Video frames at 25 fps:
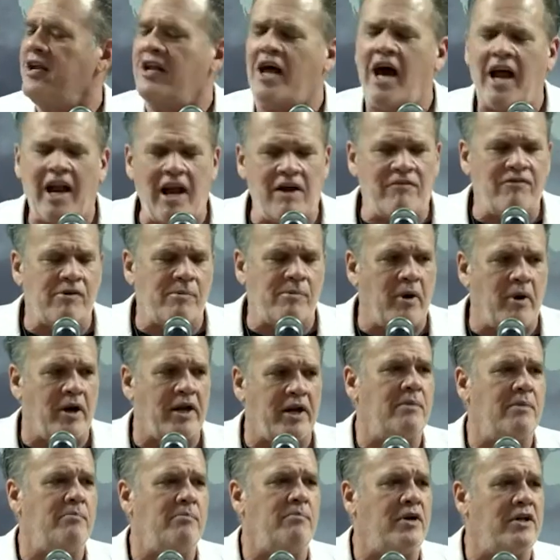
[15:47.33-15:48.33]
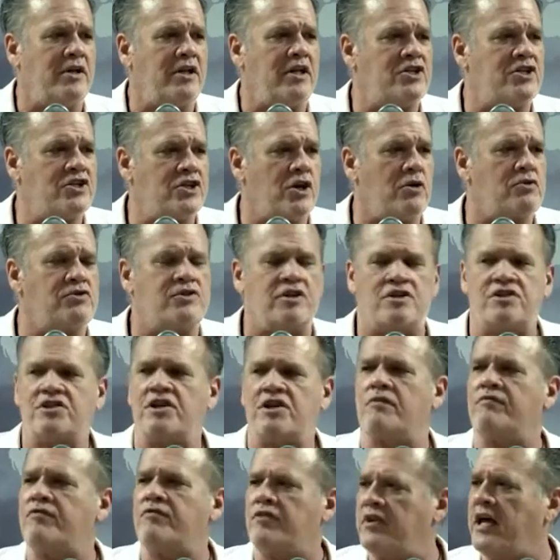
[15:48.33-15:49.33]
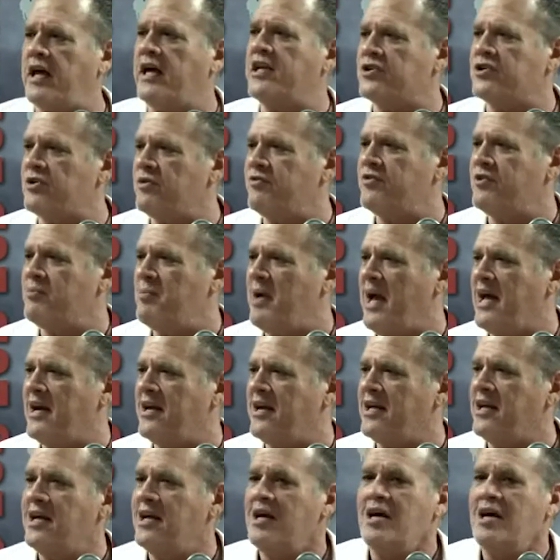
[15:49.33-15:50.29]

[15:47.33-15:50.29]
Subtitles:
Not everybody, but it shows the sinful nature of humanity.